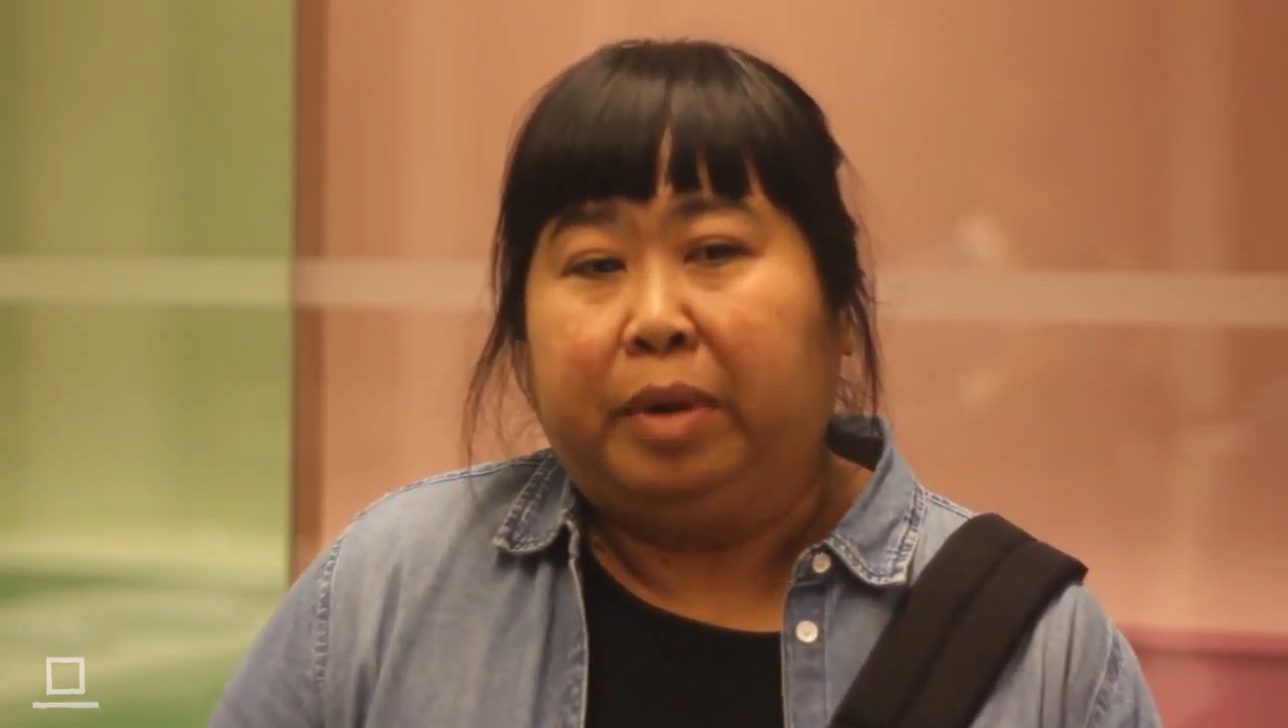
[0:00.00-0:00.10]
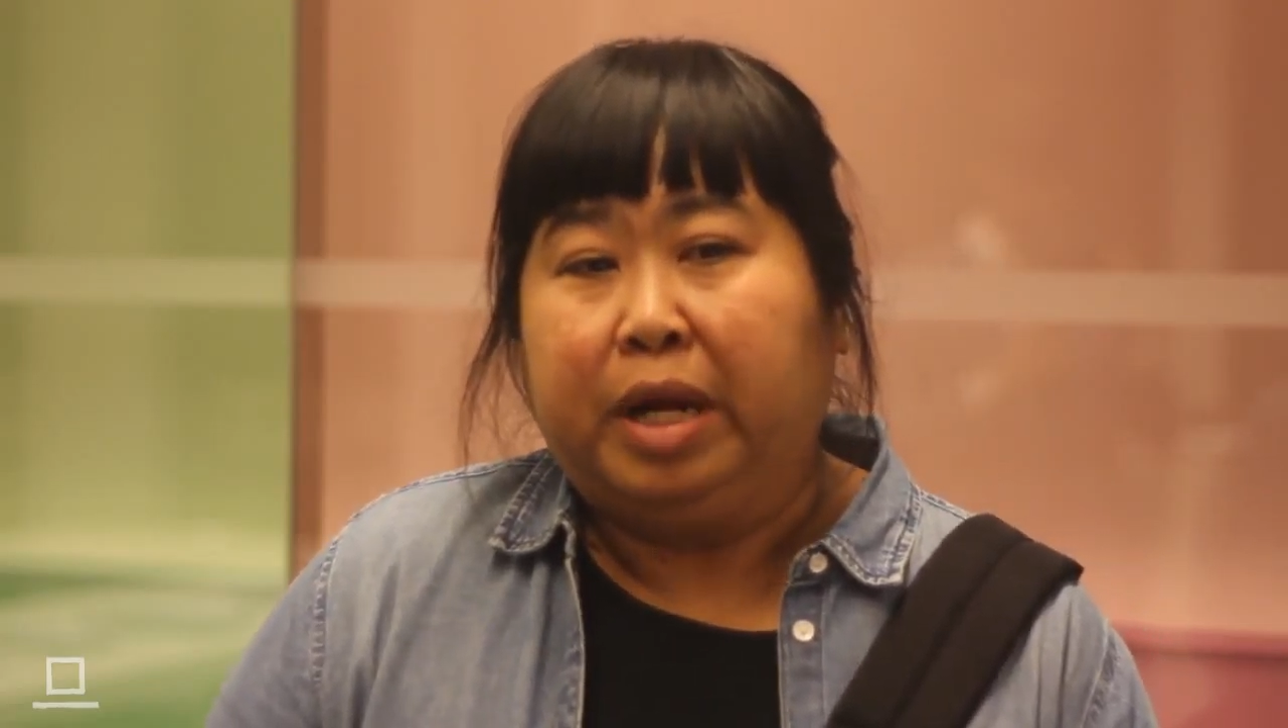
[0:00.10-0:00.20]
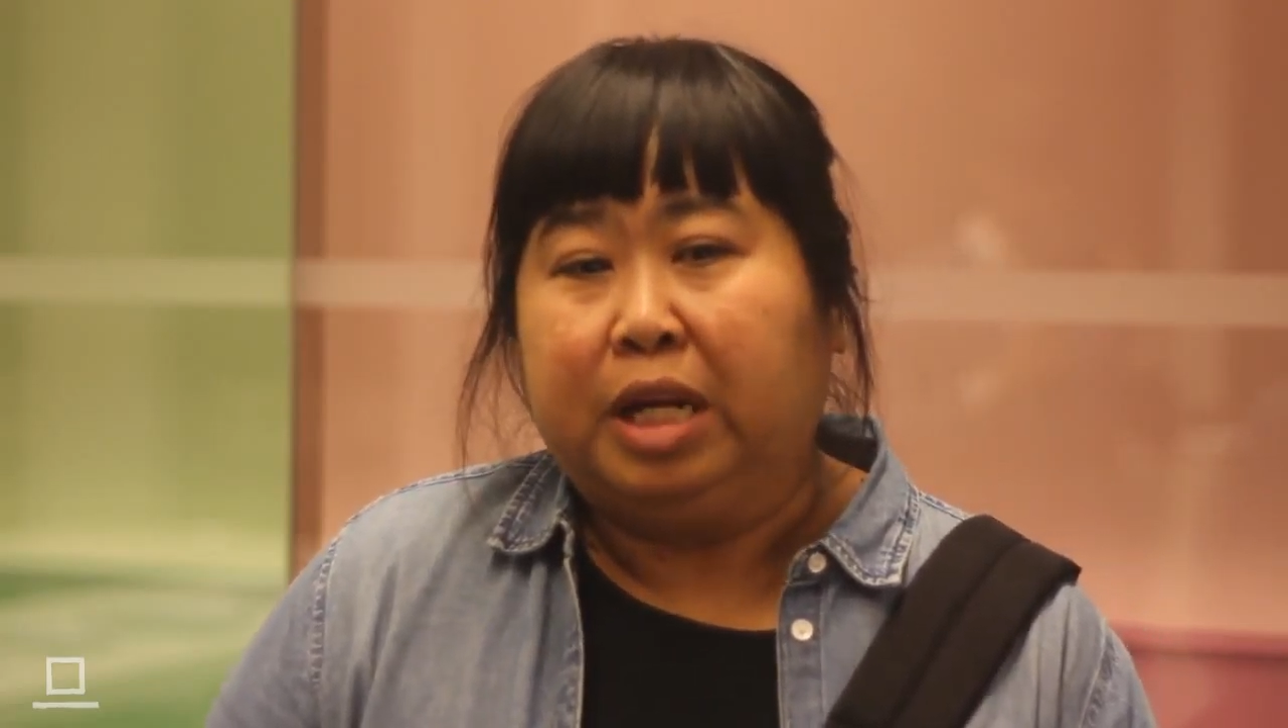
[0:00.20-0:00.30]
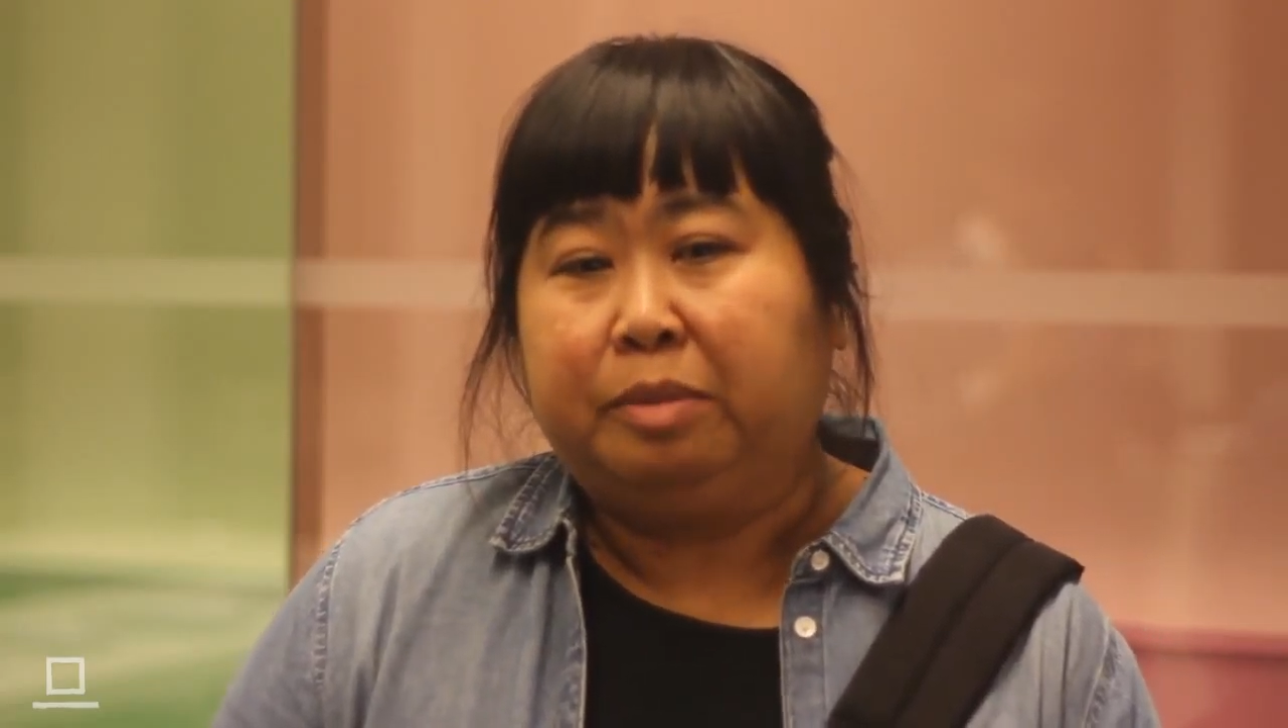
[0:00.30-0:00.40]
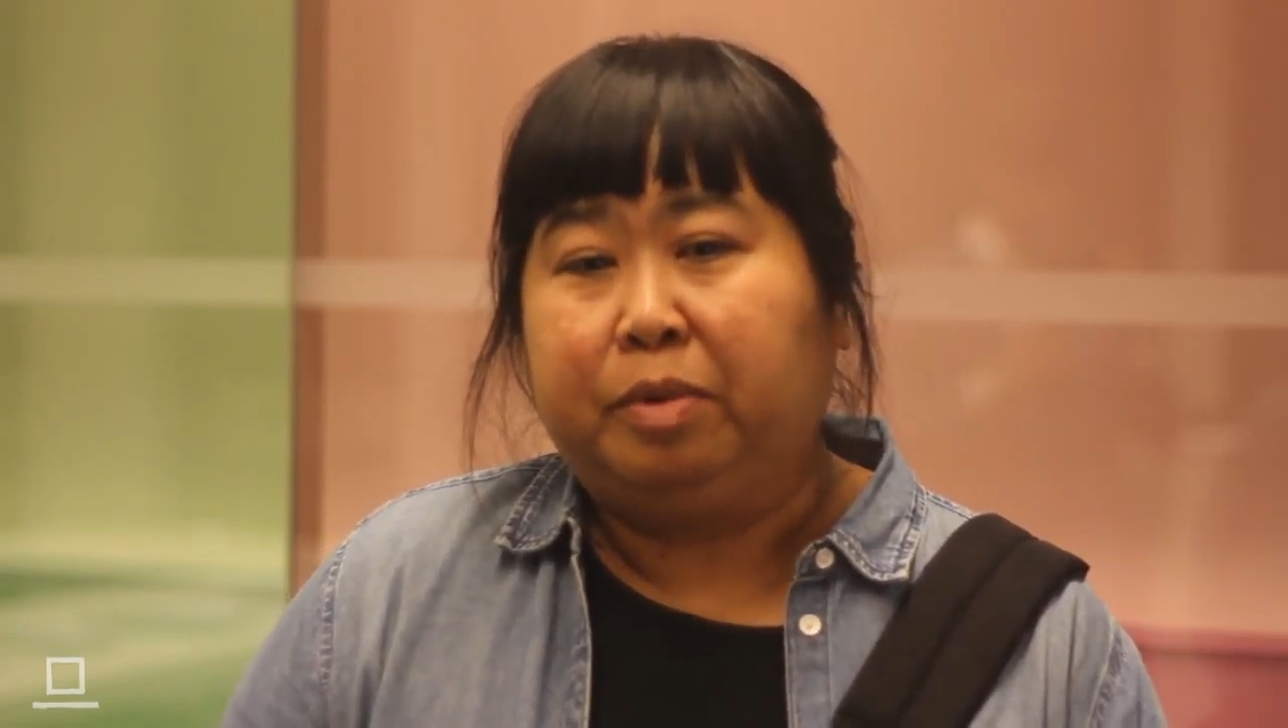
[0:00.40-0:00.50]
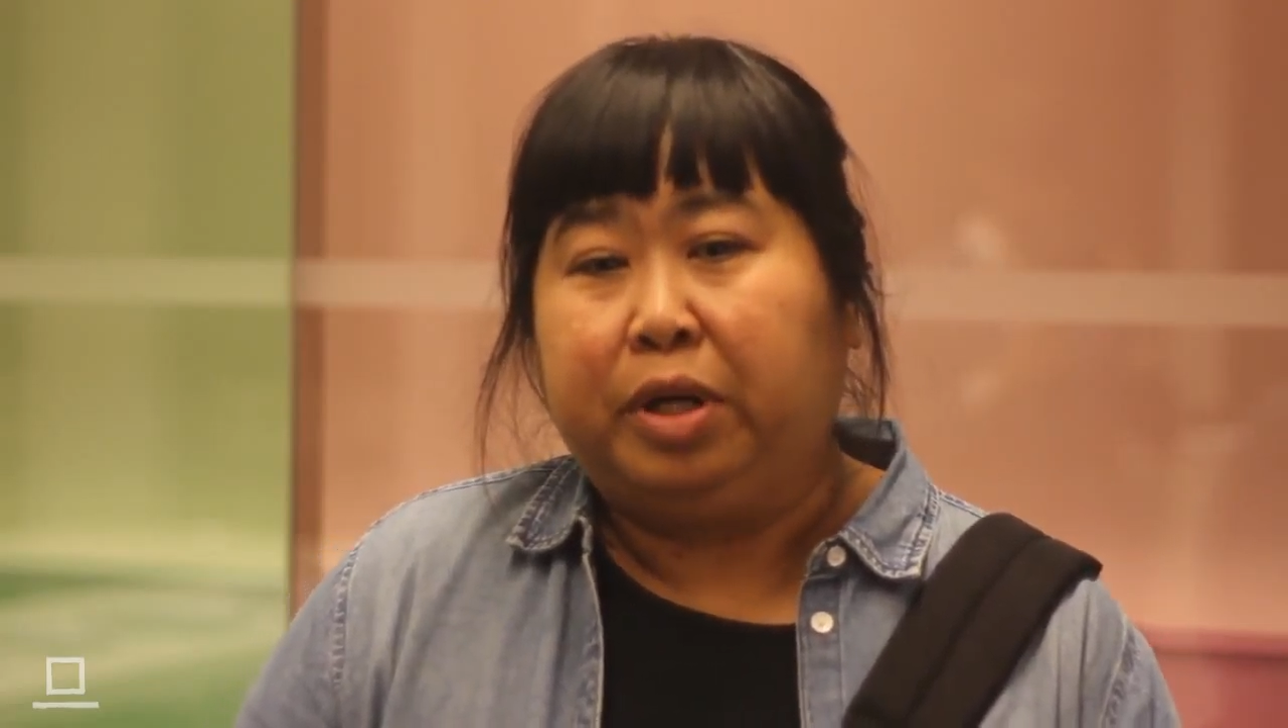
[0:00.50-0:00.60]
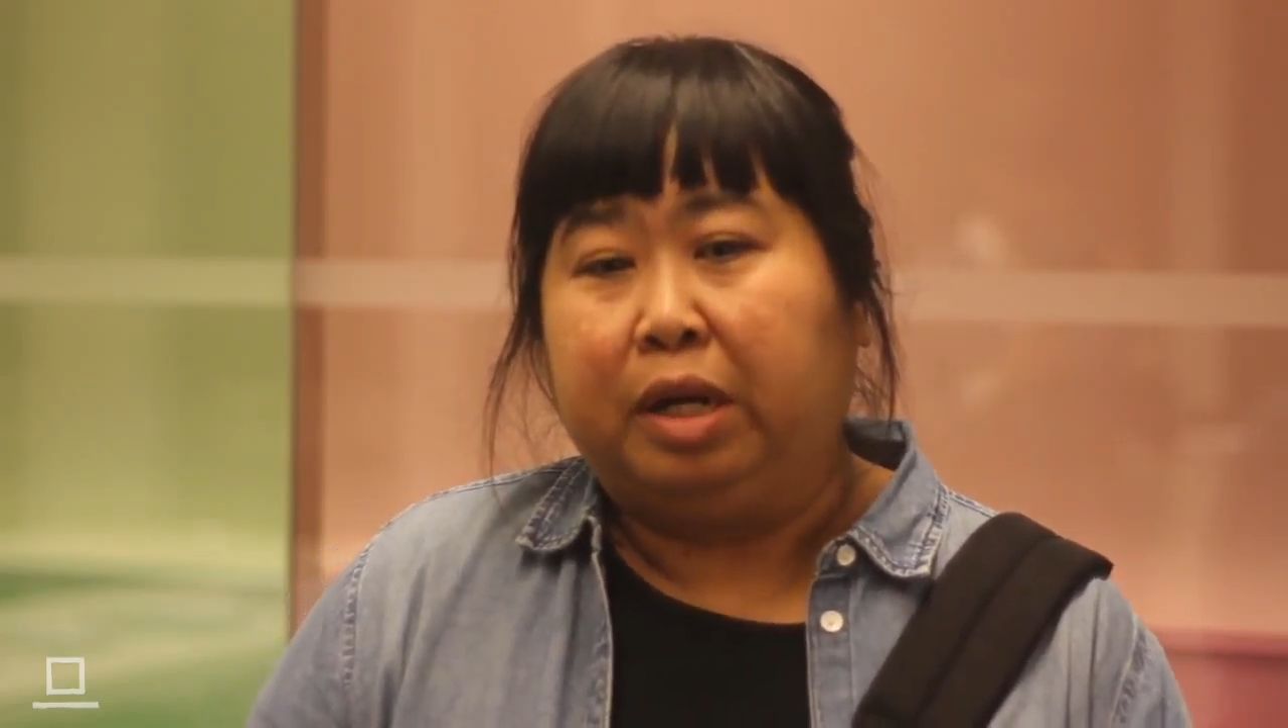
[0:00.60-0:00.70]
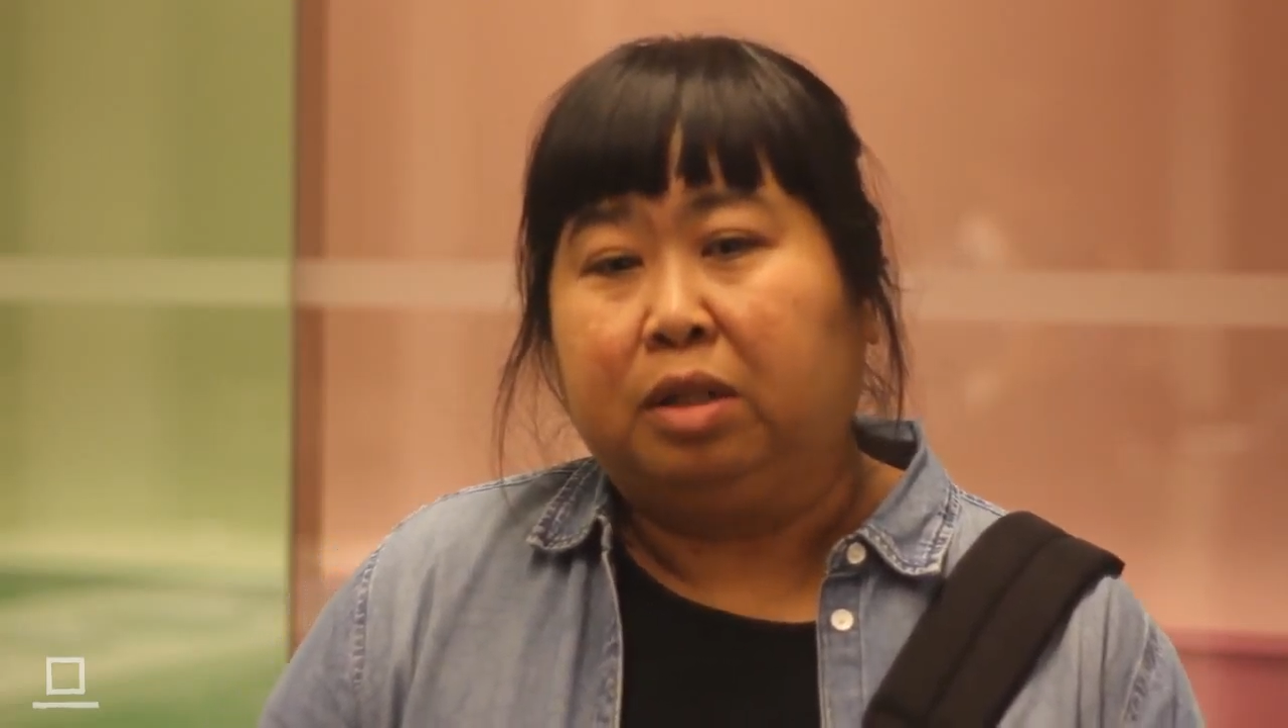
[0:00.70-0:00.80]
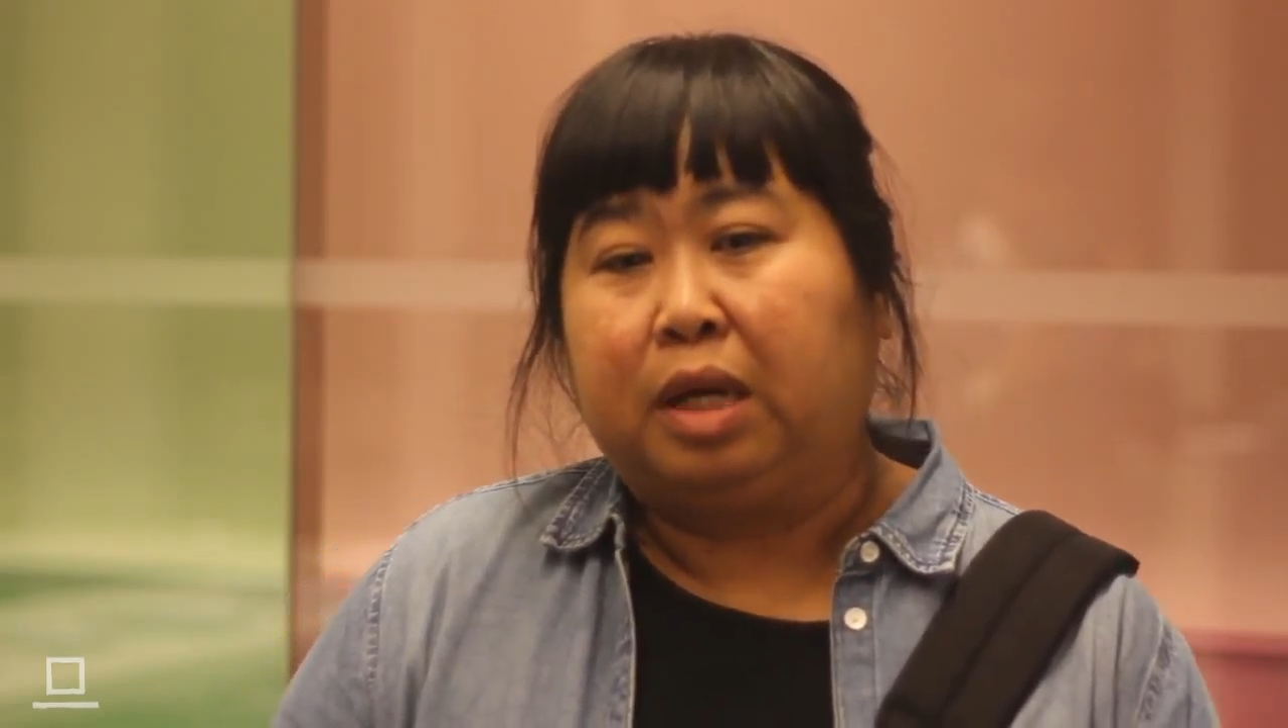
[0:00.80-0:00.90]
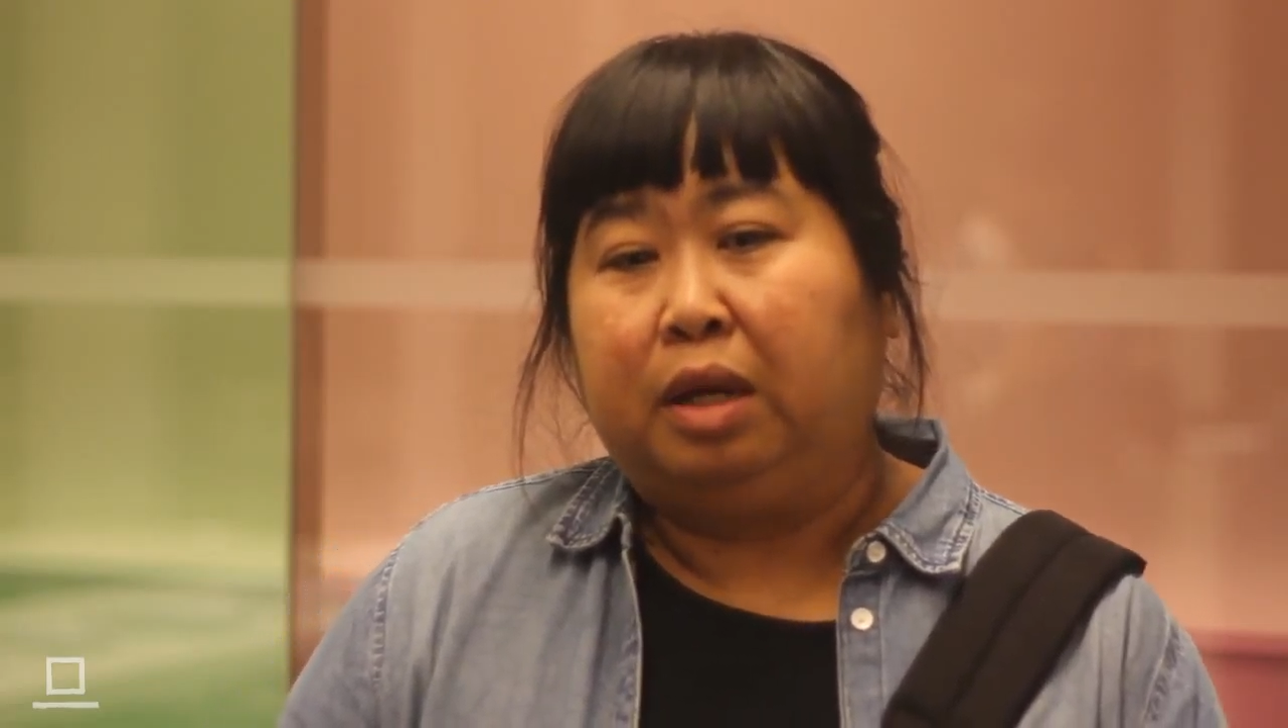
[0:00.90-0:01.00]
my experience,